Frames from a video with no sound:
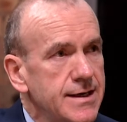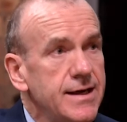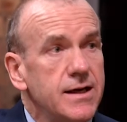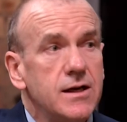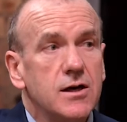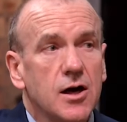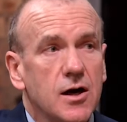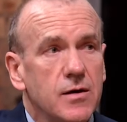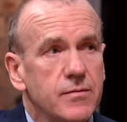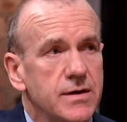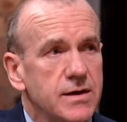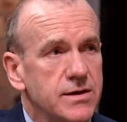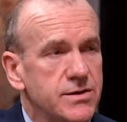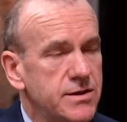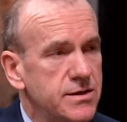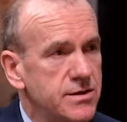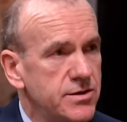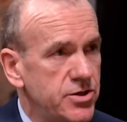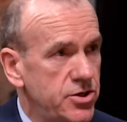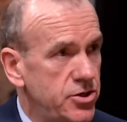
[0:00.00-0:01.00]

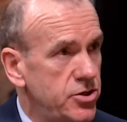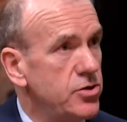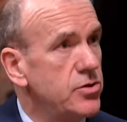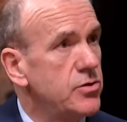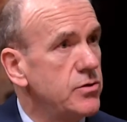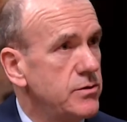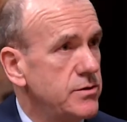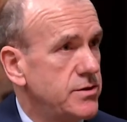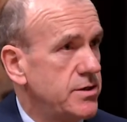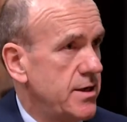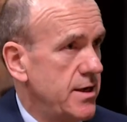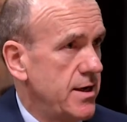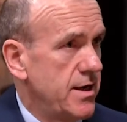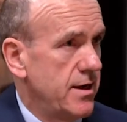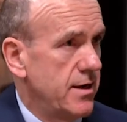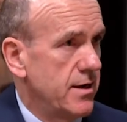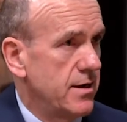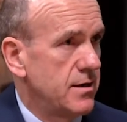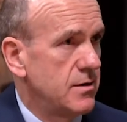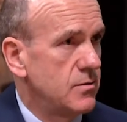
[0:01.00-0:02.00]
e-commerce is huge
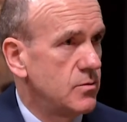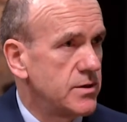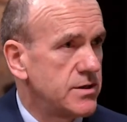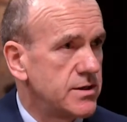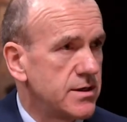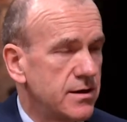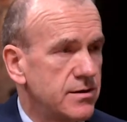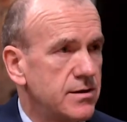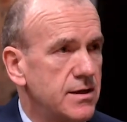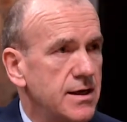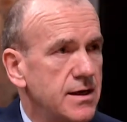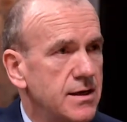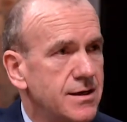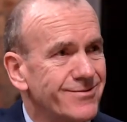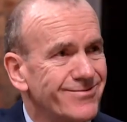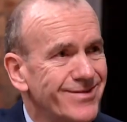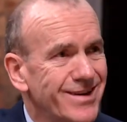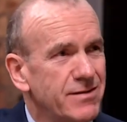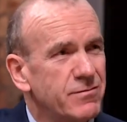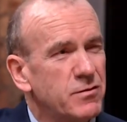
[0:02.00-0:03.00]
here, which I
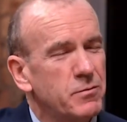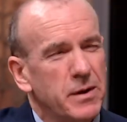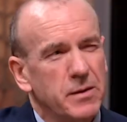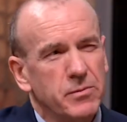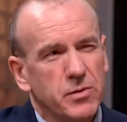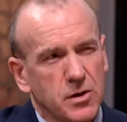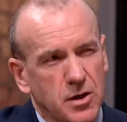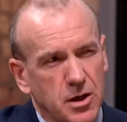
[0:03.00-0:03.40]
think gives people